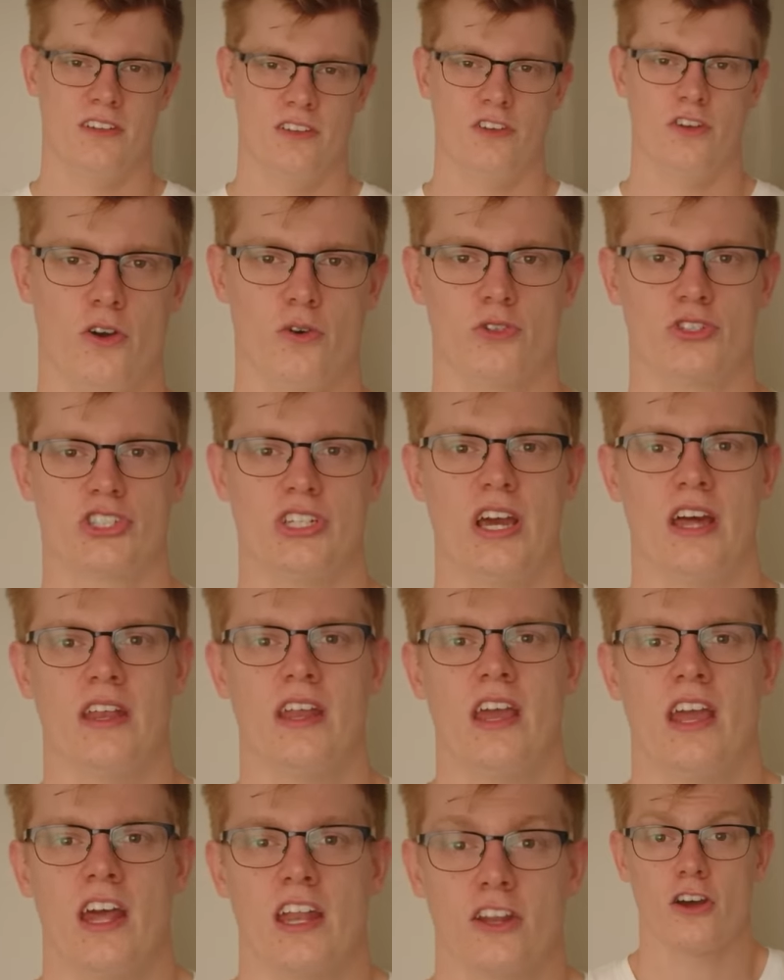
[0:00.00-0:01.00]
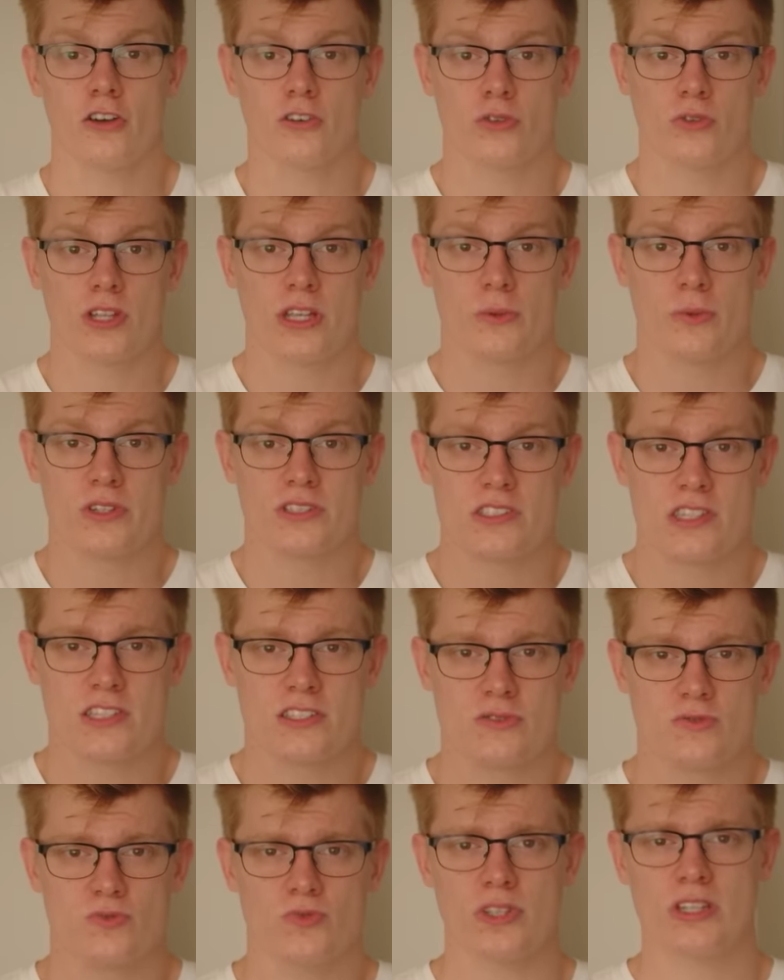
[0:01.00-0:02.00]
No shit. Not only was
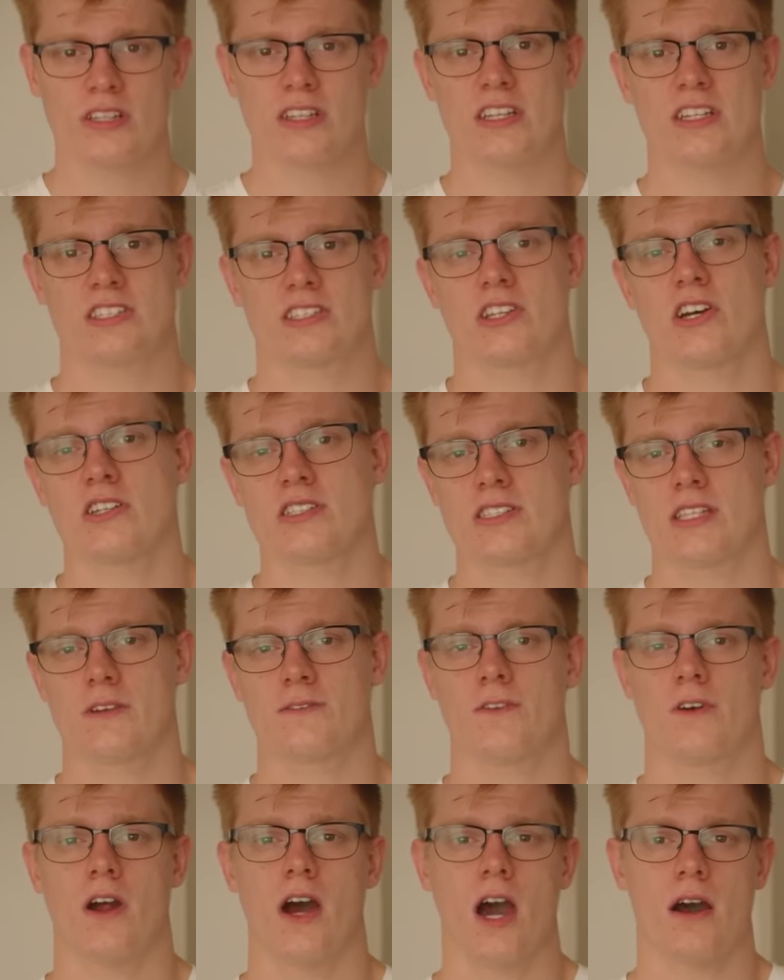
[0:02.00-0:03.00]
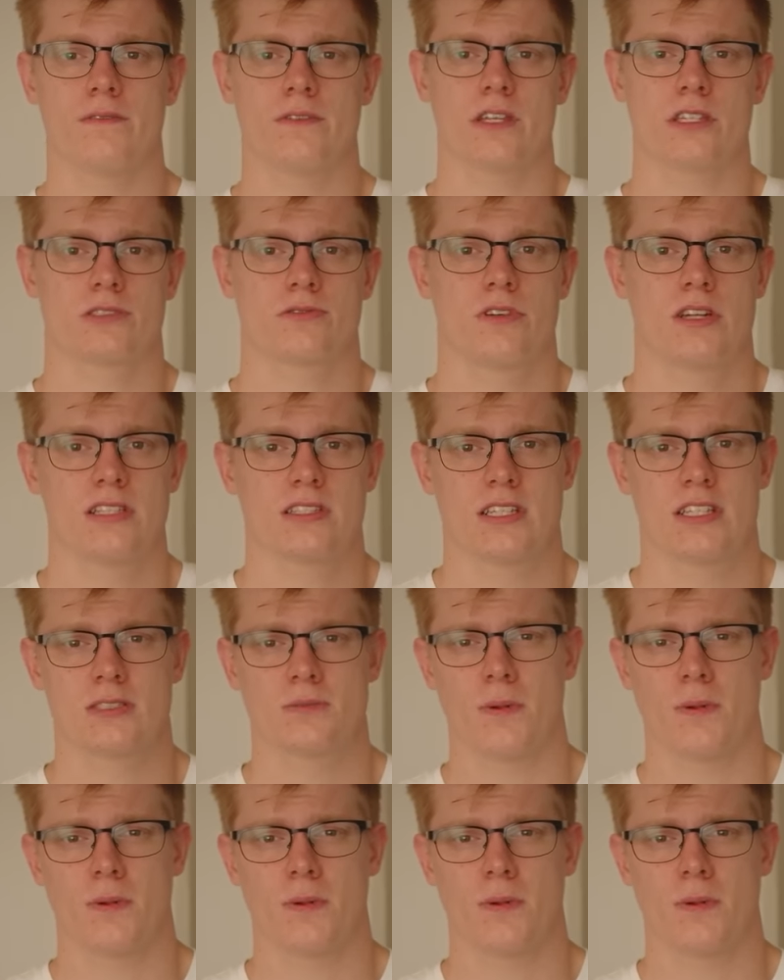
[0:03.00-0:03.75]
this really disgusting for obvious reasons,